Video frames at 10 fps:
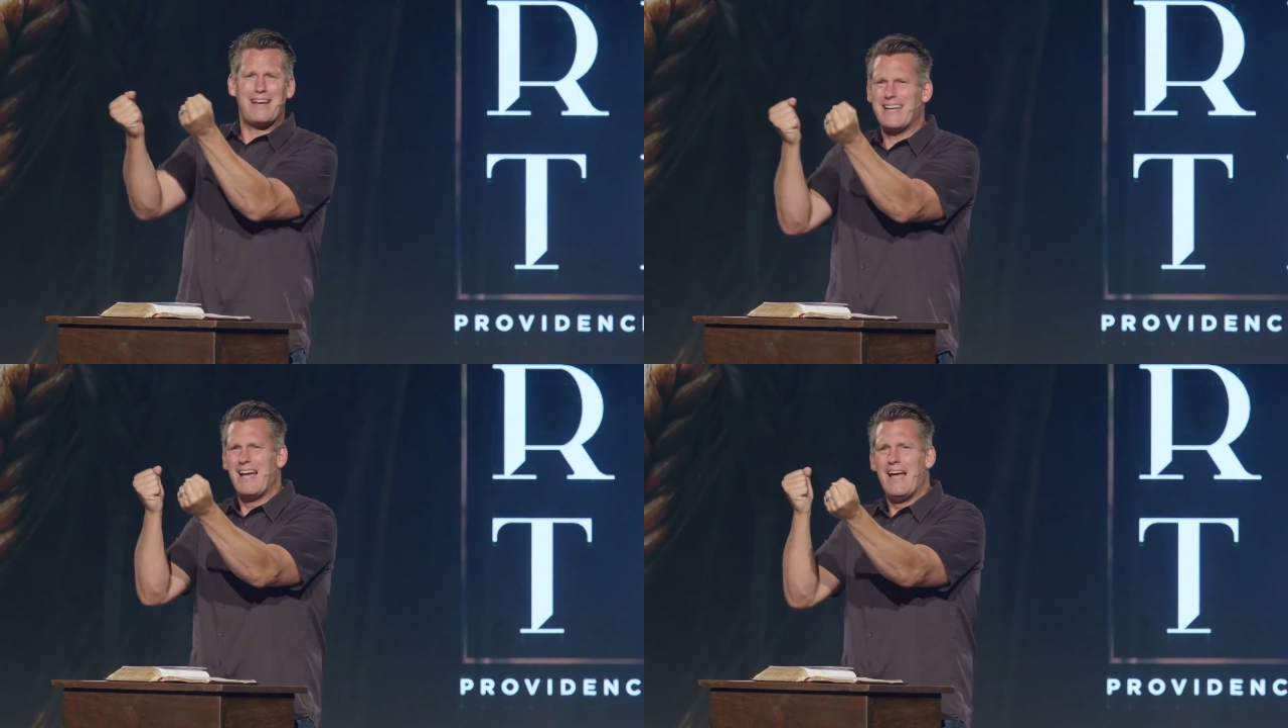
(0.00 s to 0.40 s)

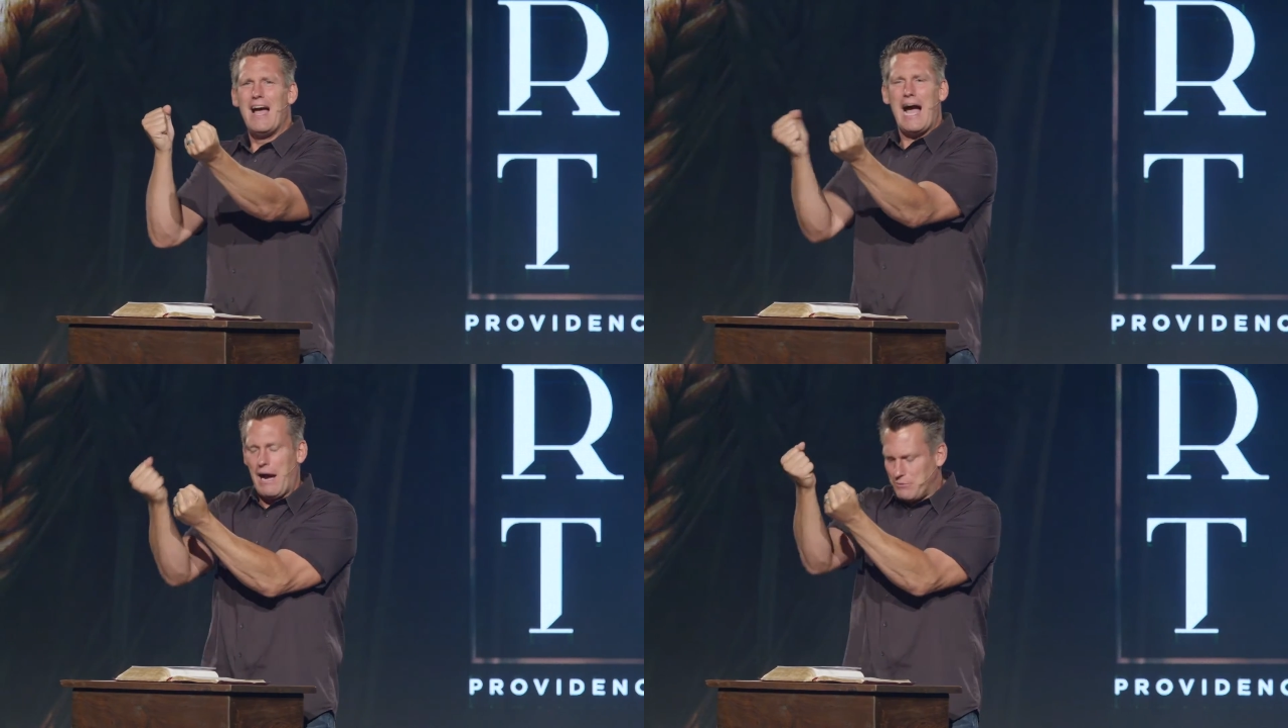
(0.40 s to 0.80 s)
Like,
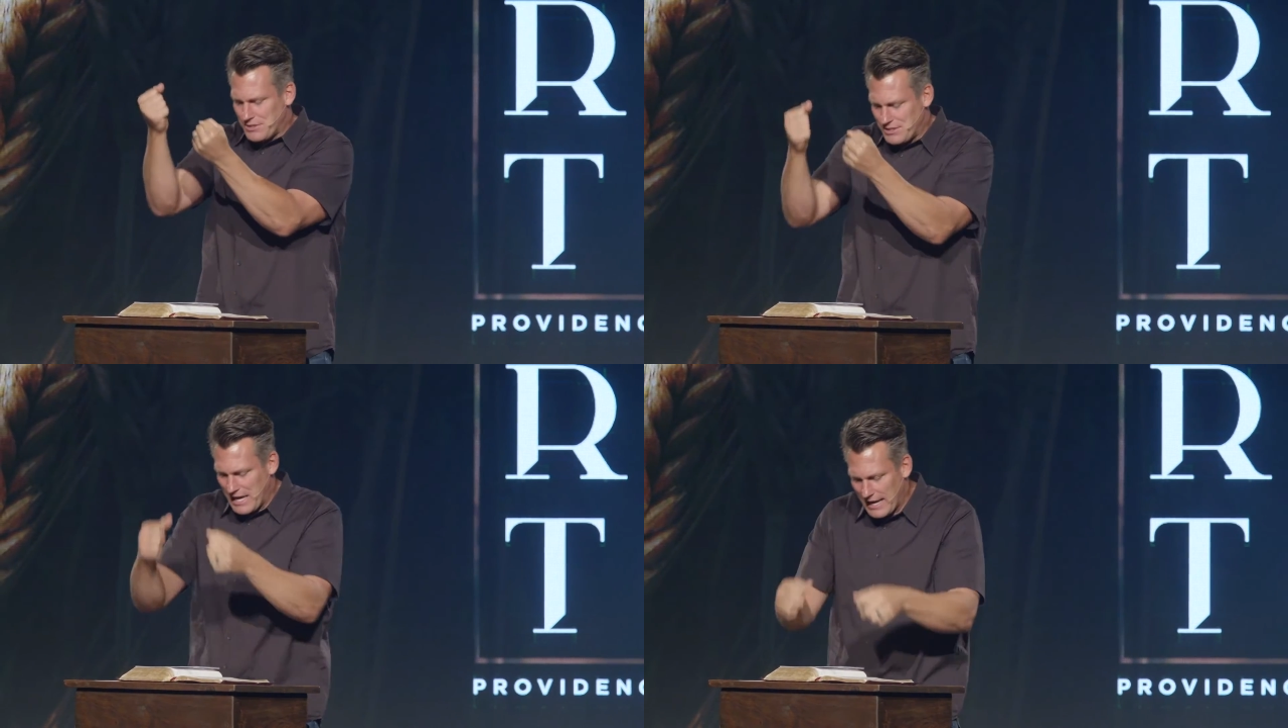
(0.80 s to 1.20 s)
how
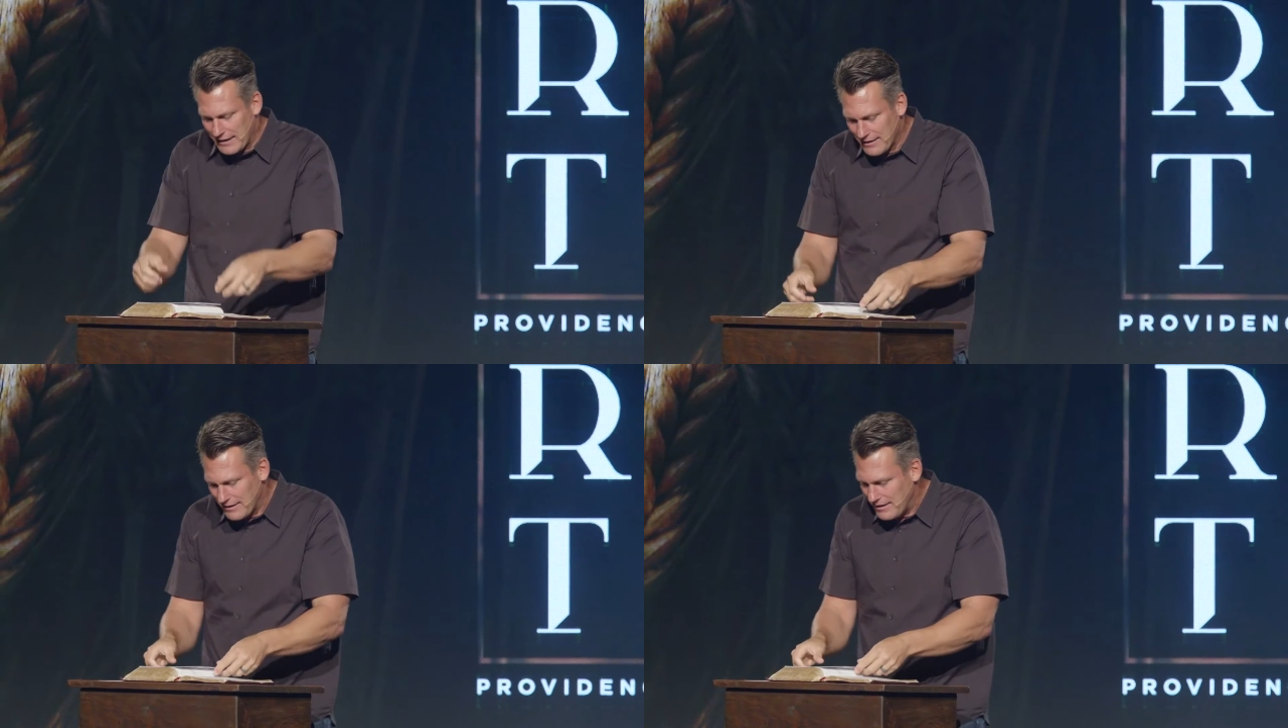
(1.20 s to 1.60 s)
is that,
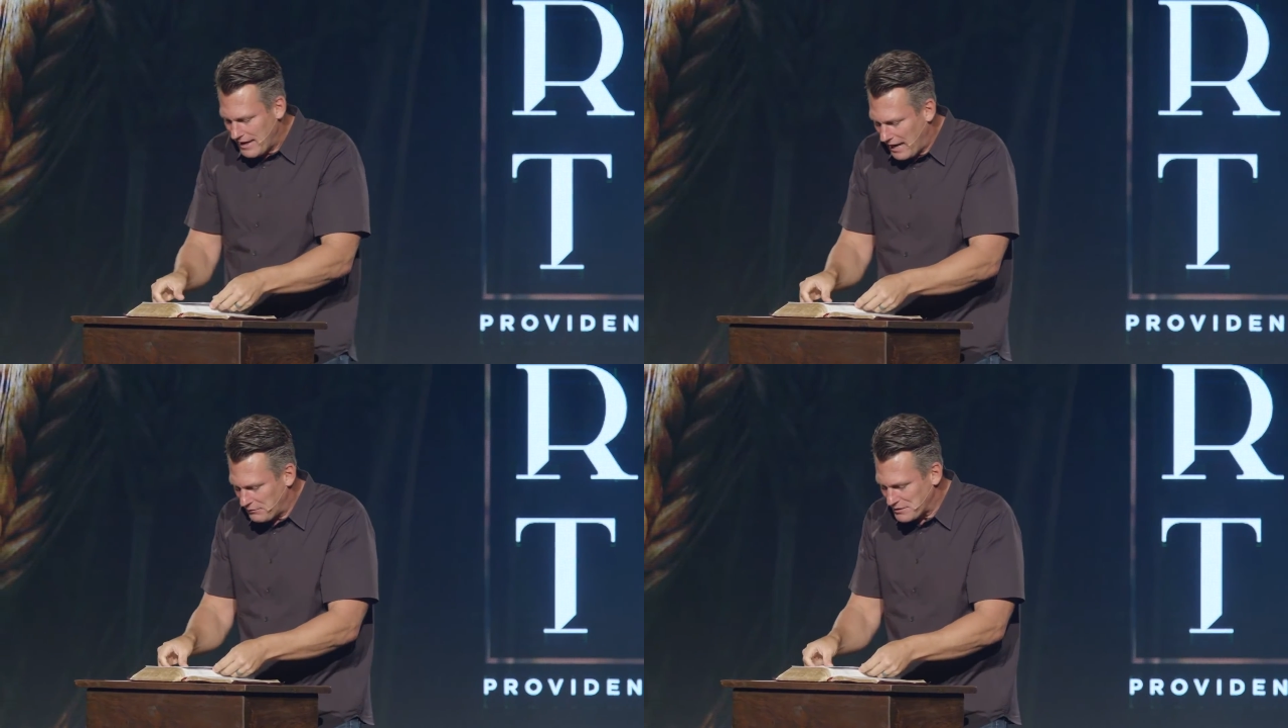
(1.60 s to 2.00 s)

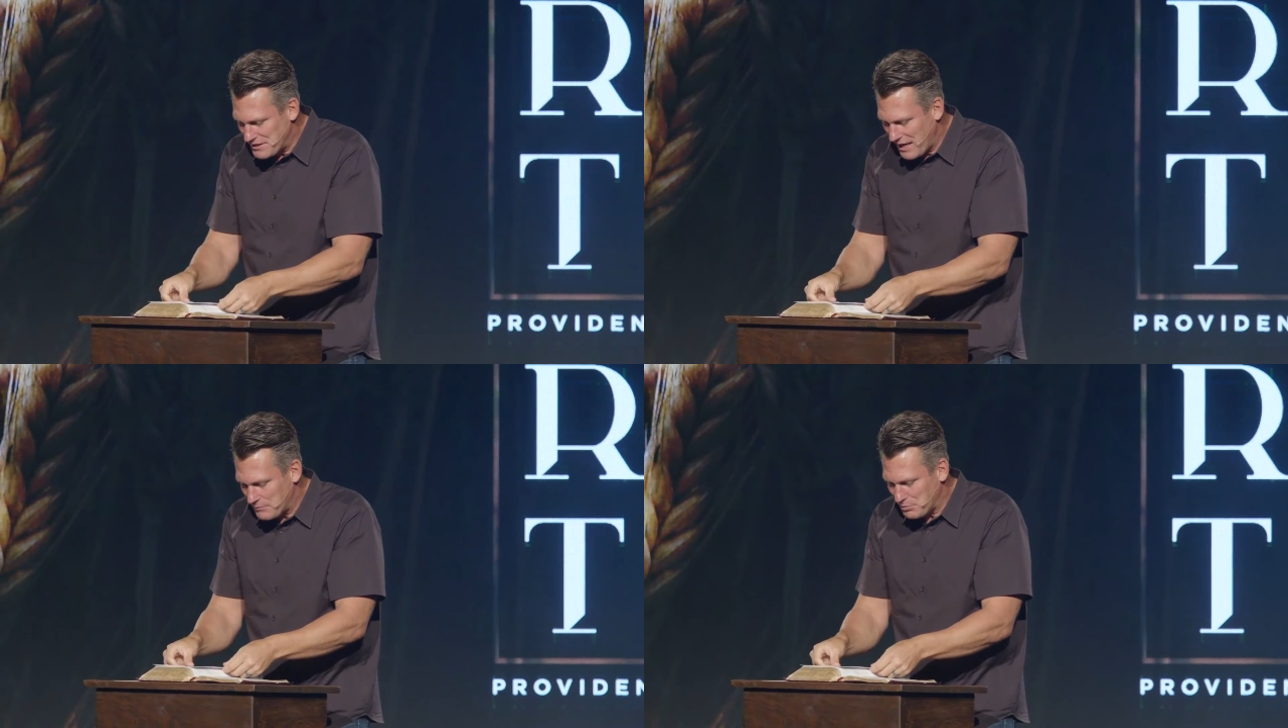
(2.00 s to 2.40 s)
how is
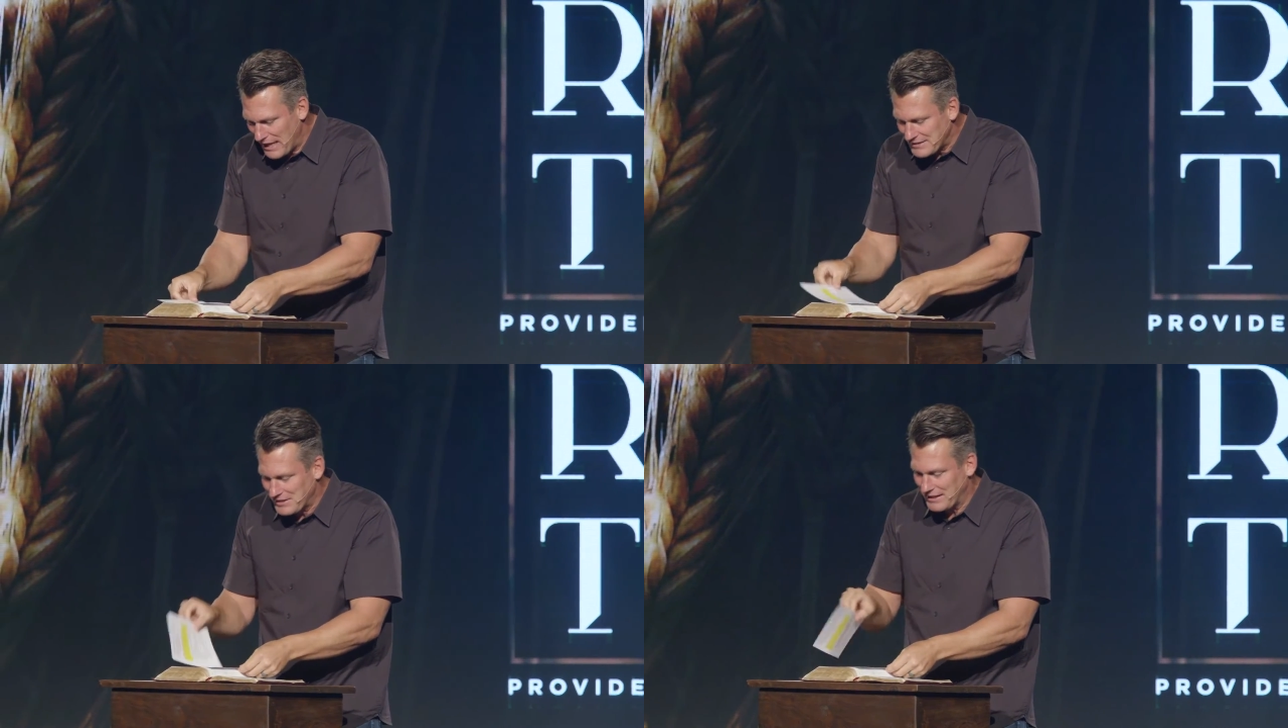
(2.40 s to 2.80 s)
that a
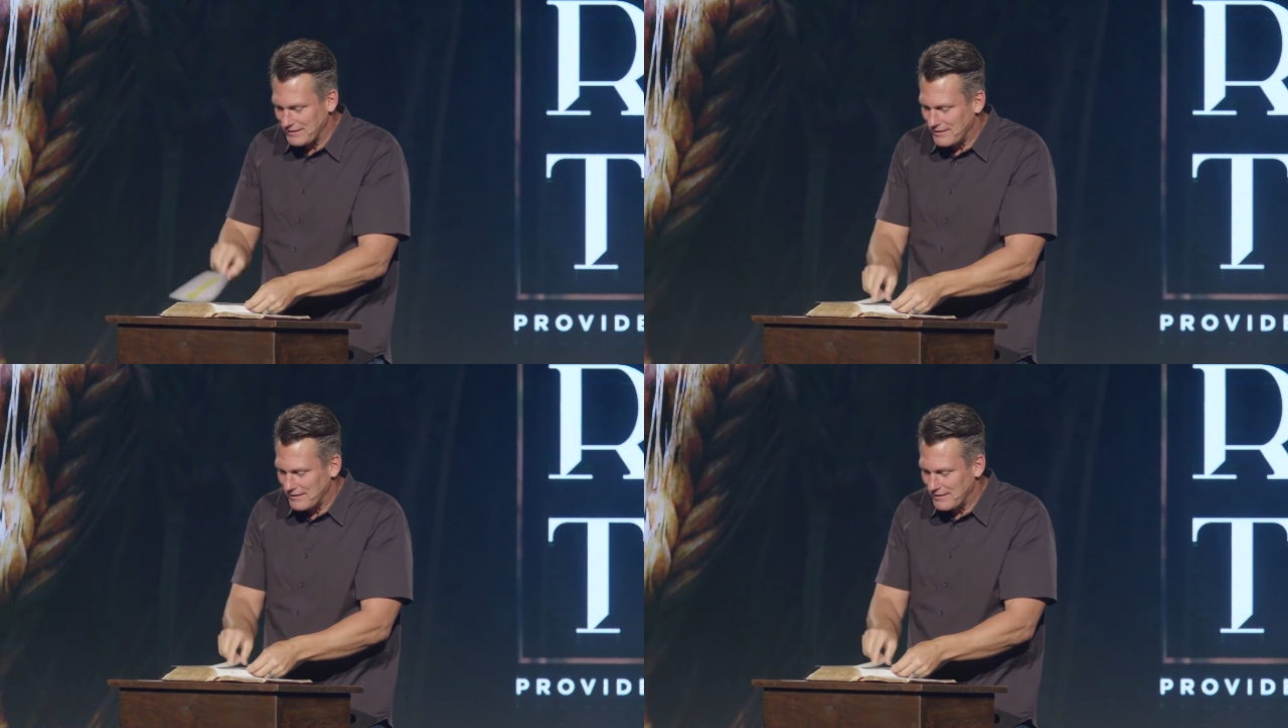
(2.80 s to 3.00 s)
blessing?